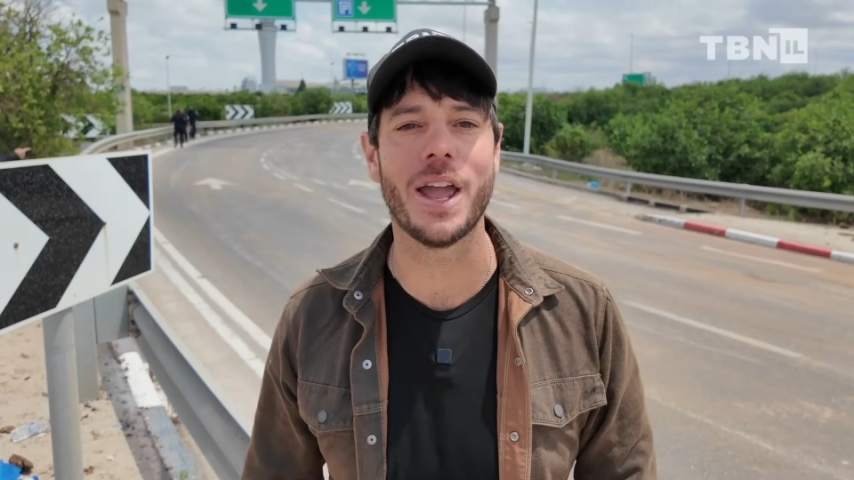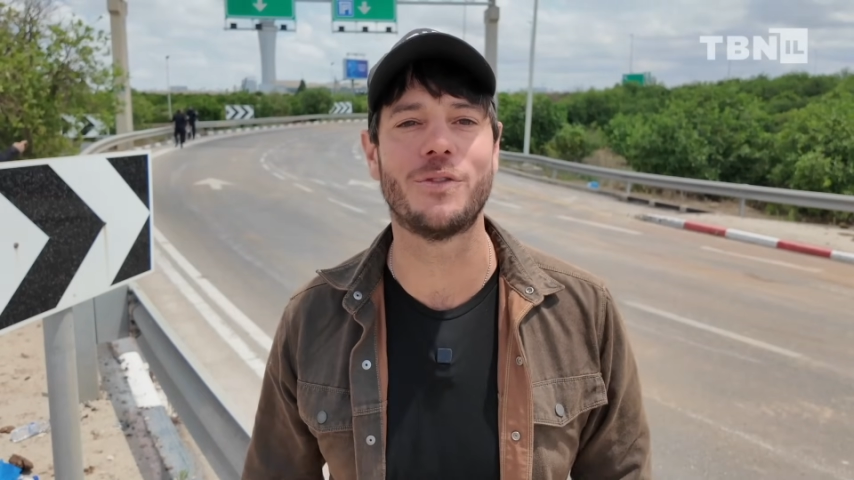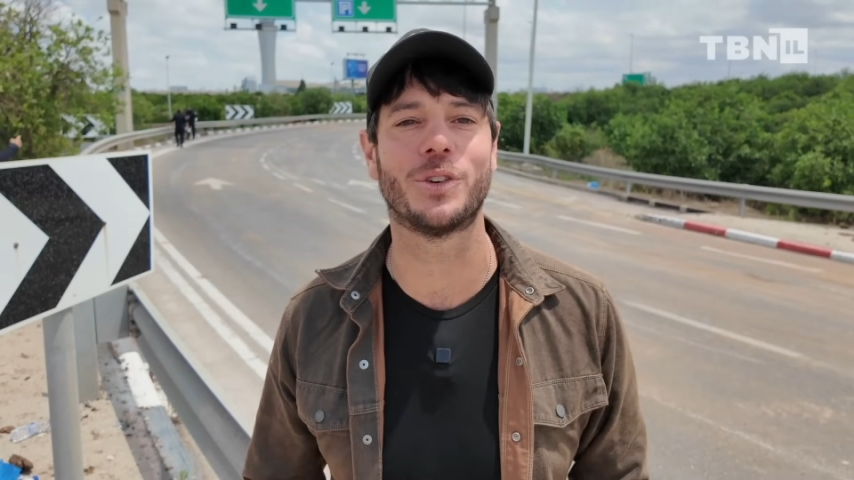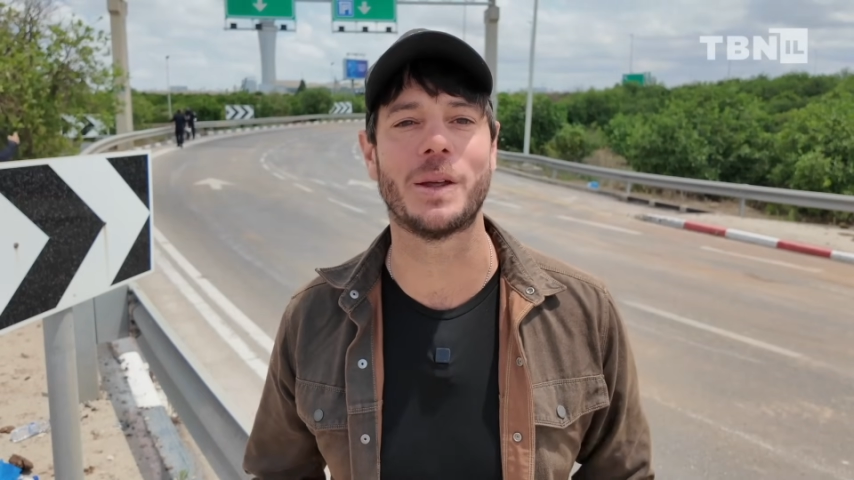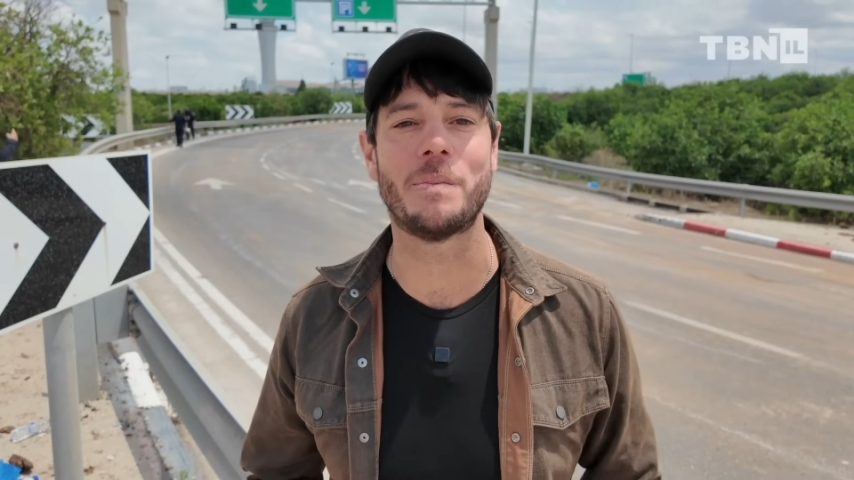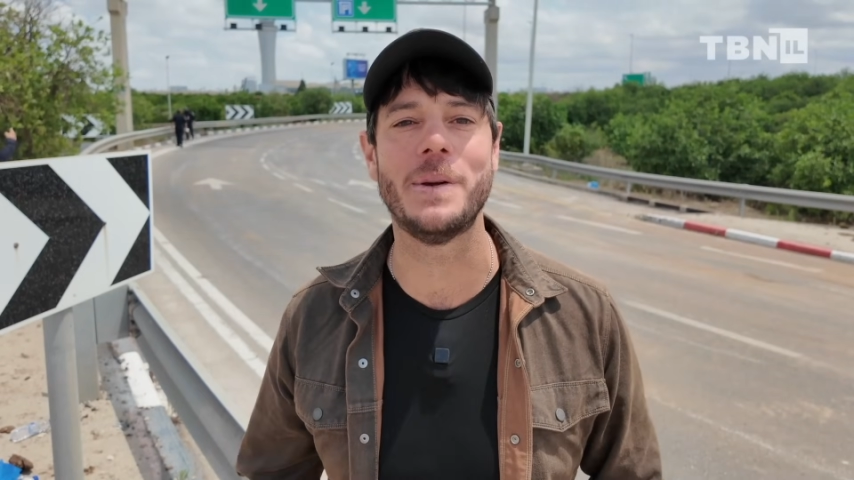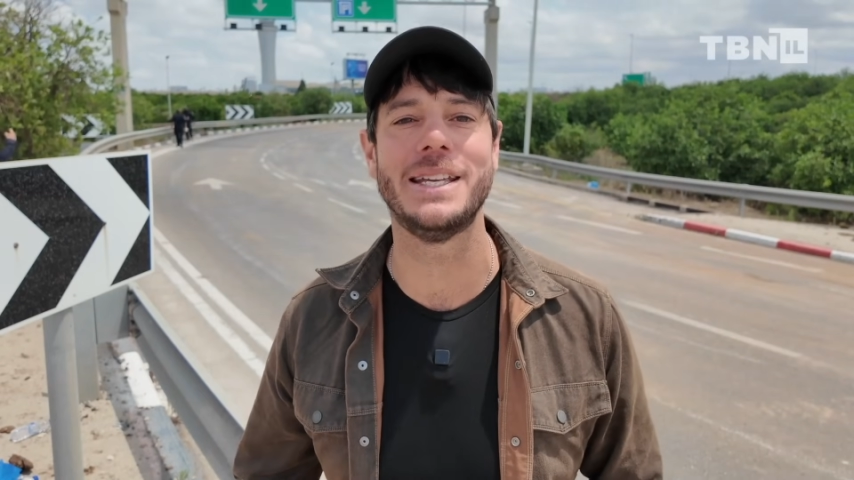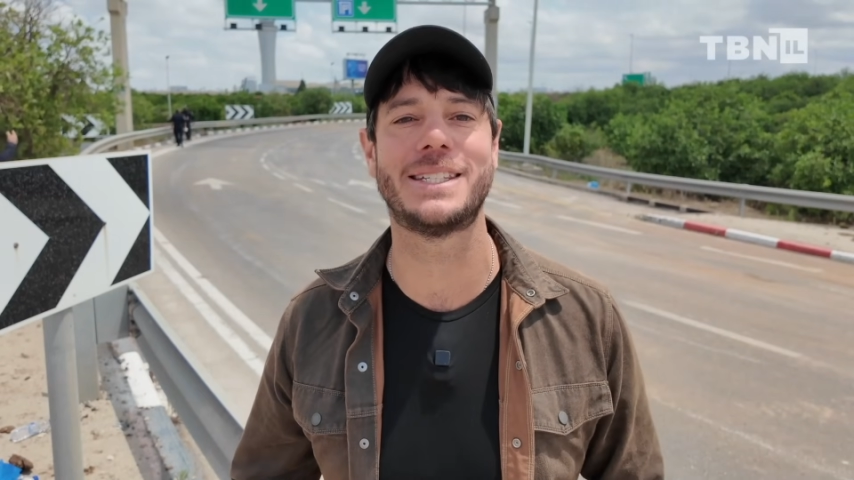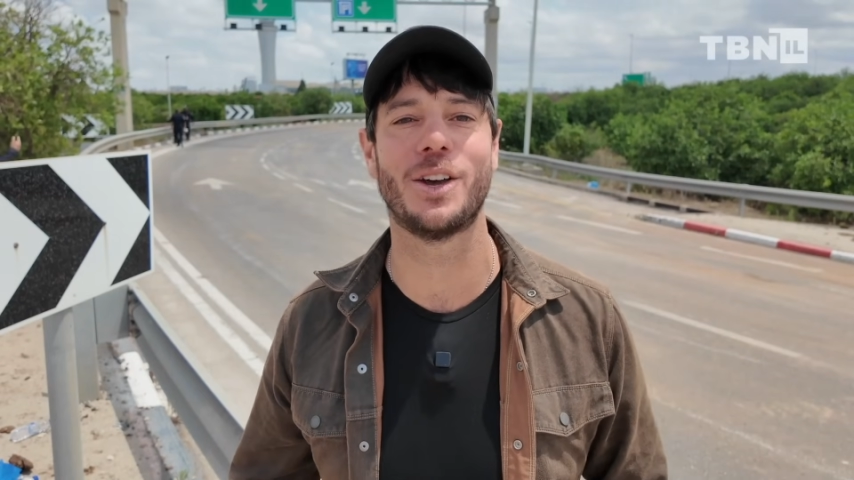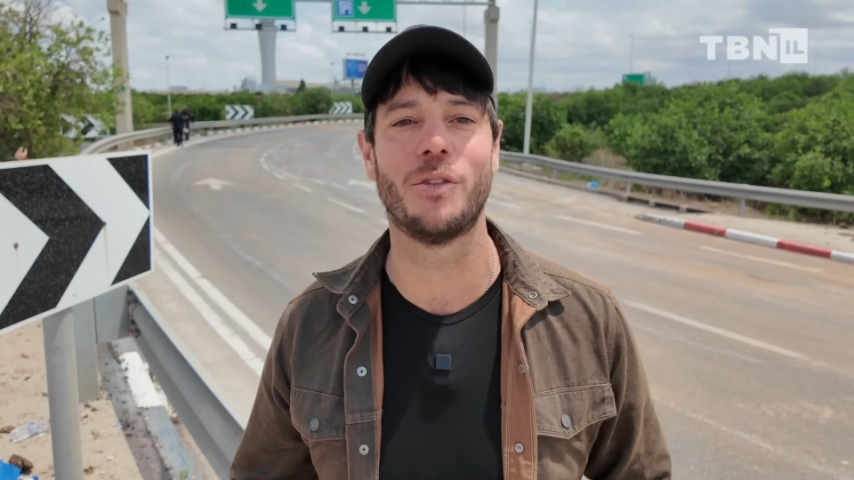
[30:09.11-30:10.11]
for the
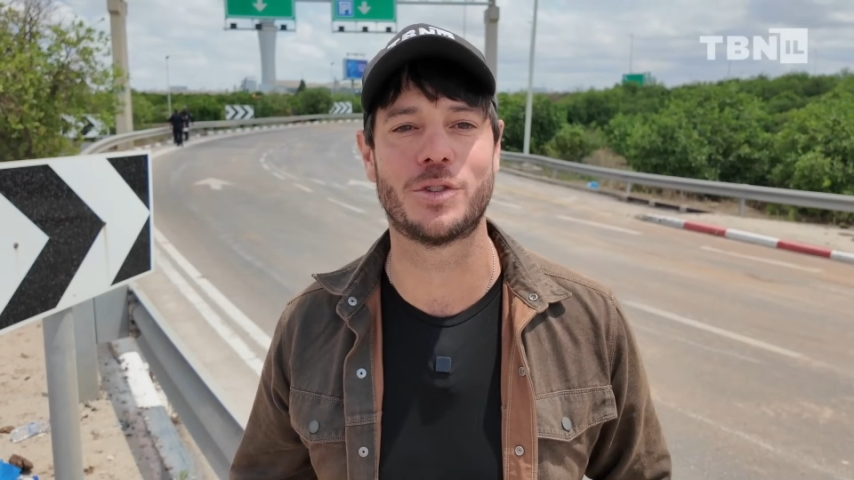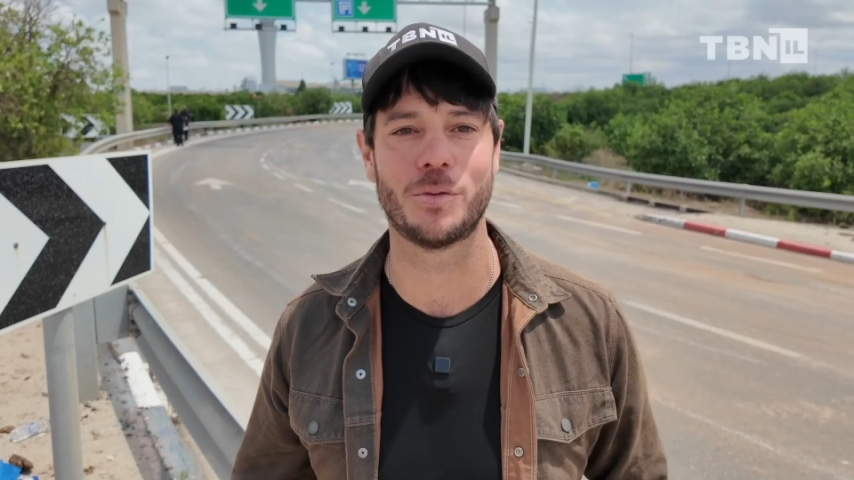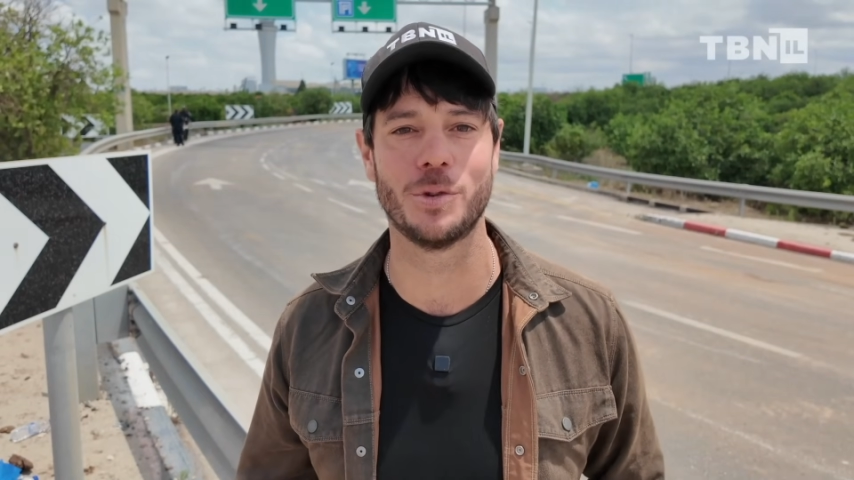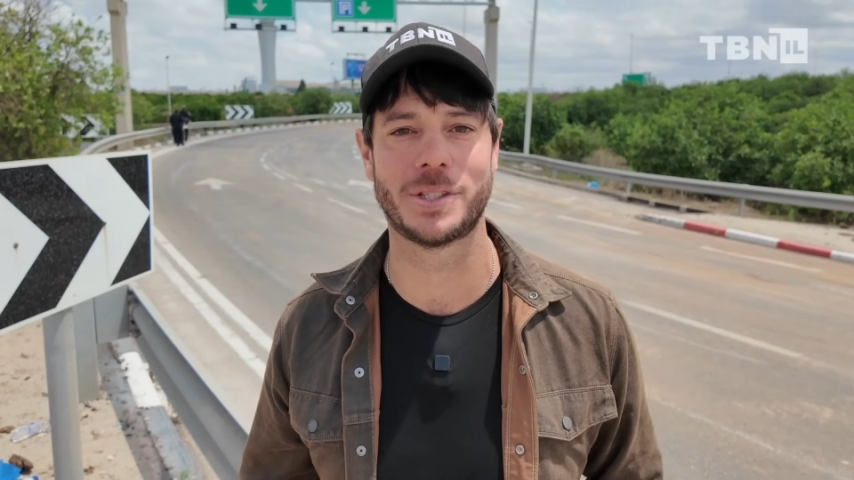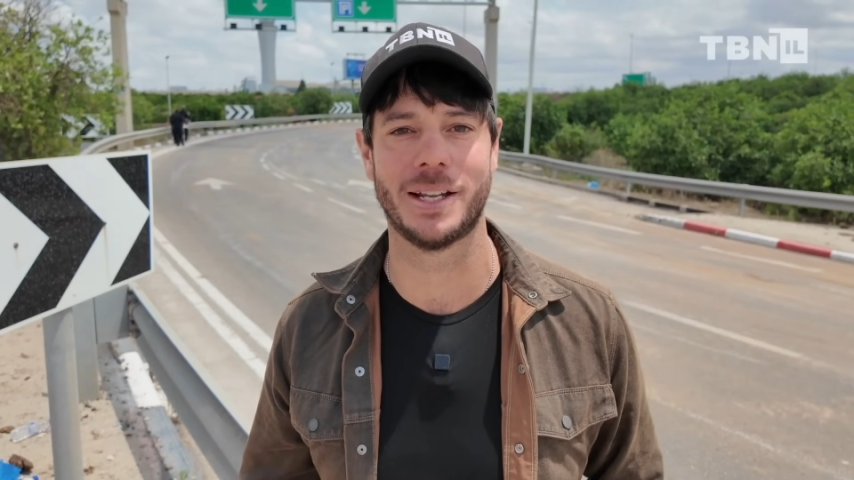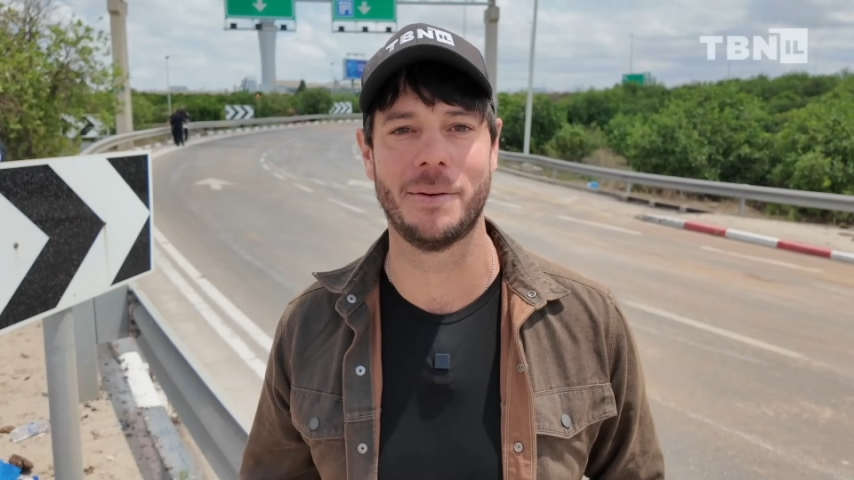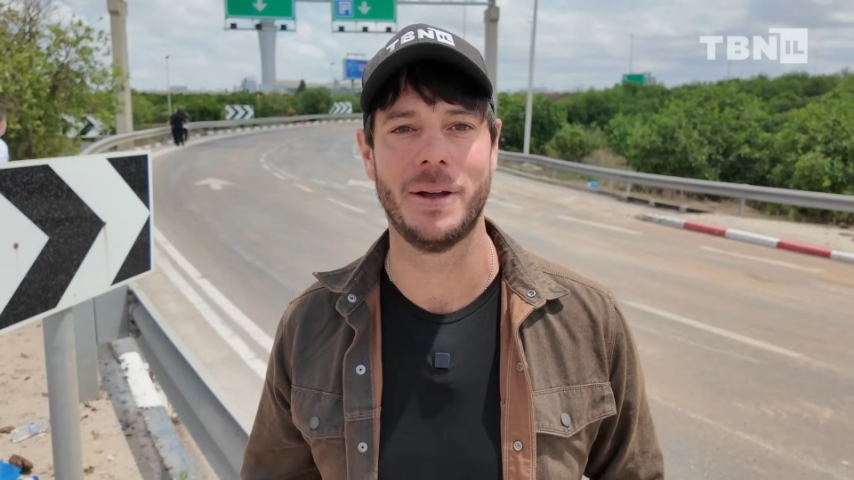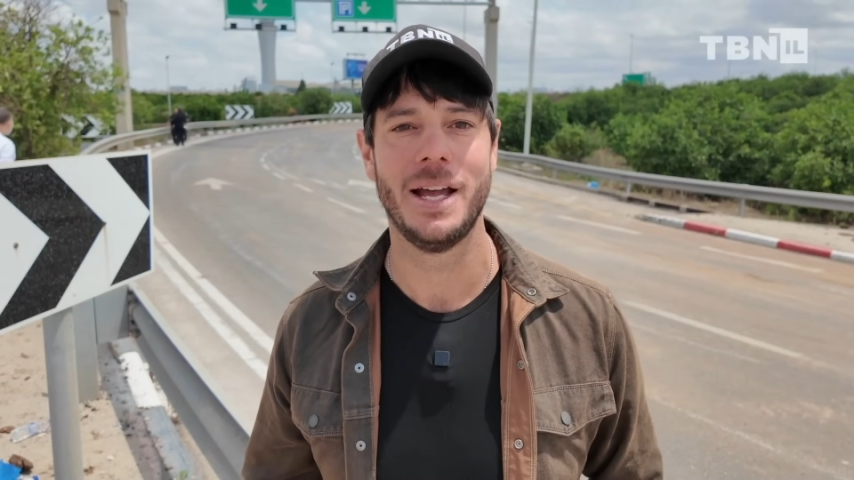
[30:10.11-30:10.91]
peace of Jerusalem.